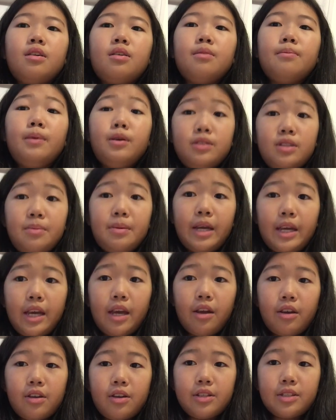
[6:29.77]
most of my
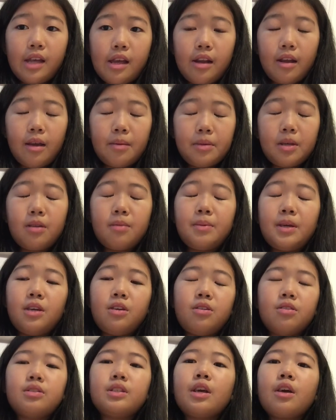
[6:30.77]
characters that I'm going to be
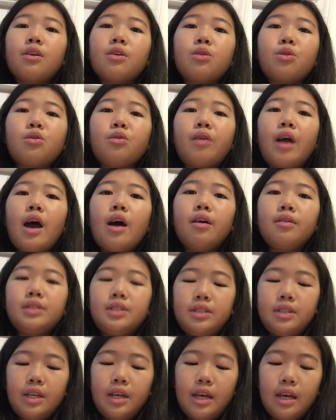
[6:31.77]
using
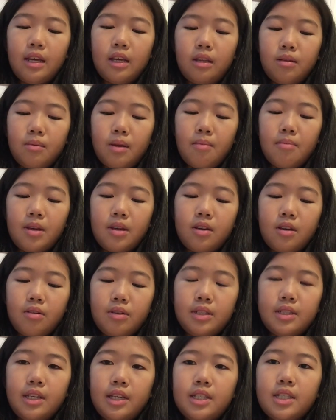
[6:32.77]
throughout, and maybe go
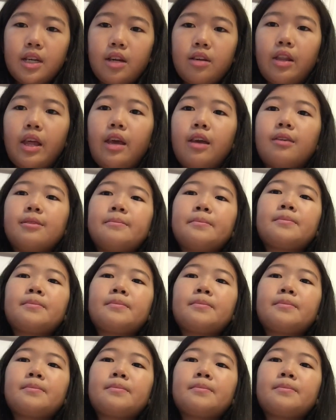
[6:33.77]
in detail, like